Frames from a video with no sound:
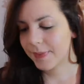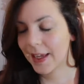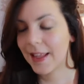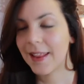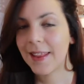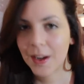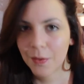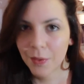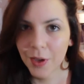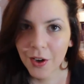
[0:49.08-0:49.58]

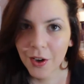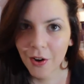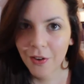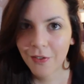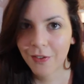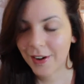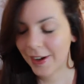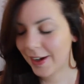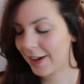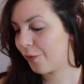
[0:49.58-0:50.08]
And then we
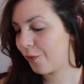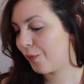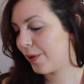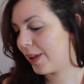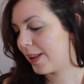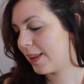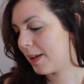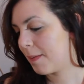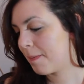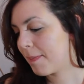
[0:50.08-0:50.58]
cover it
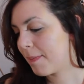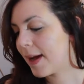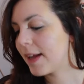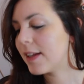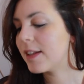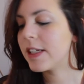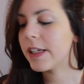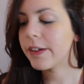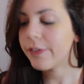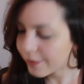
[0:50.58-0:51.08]
with the
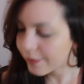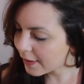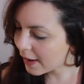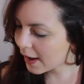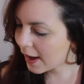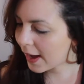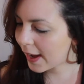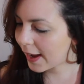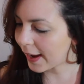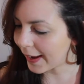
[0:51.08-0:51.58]

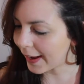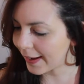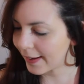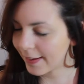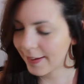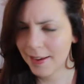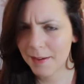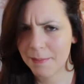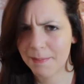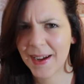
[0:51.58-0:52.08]
mattifying
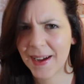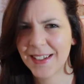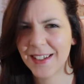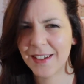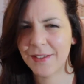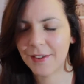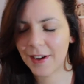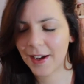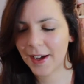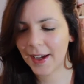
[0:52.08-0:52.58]

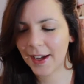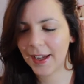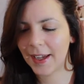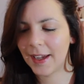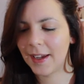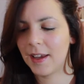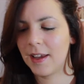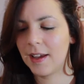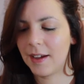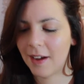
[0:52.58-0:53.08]

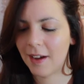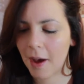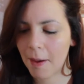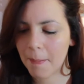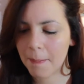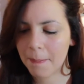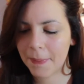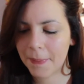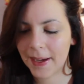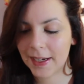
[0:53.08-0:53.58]

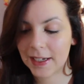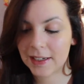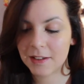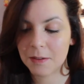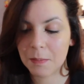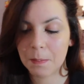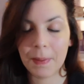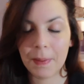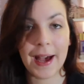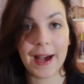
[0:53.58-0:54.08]

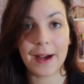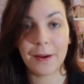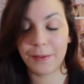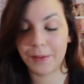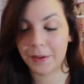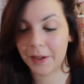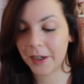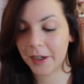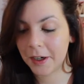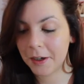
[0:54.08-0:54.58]
compact
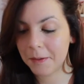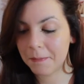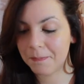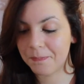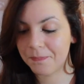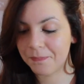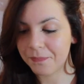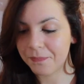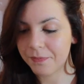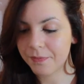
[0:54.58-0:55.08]
powder,
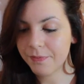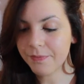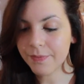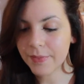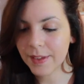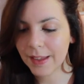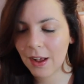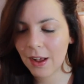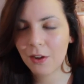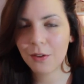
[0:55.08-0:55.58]

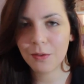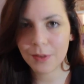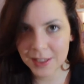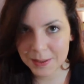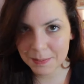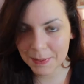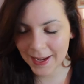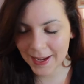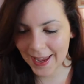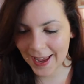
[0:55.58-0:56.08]
always
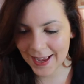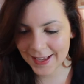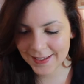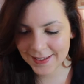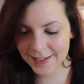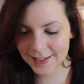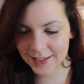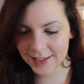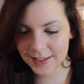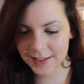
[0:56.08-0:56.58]
by
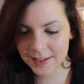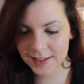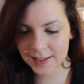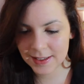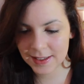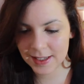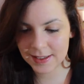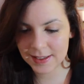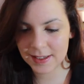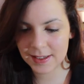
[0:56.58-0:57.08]
Essence.
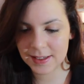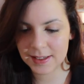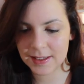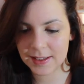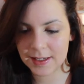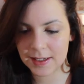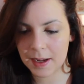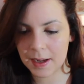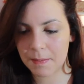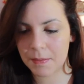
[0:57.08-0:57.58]
This is
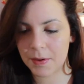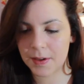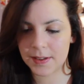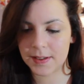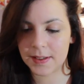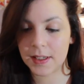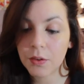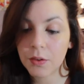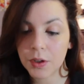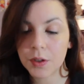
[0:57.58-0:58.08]
the number
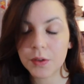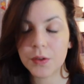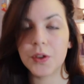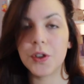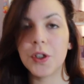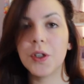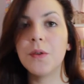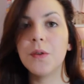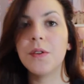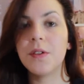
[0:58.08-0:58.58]

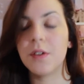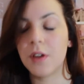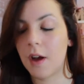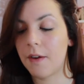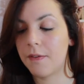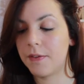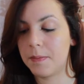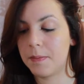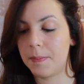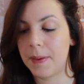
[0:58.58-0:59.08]
02,
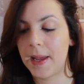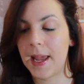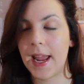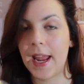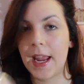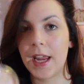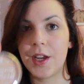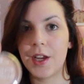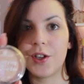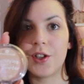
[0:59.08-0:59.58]
Soft
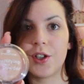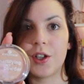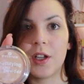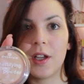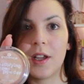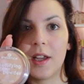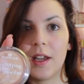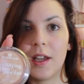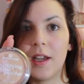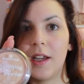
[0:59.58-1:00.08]
Beige.
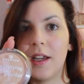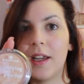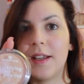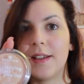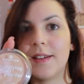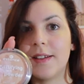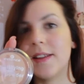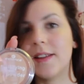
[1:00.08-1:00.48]
It's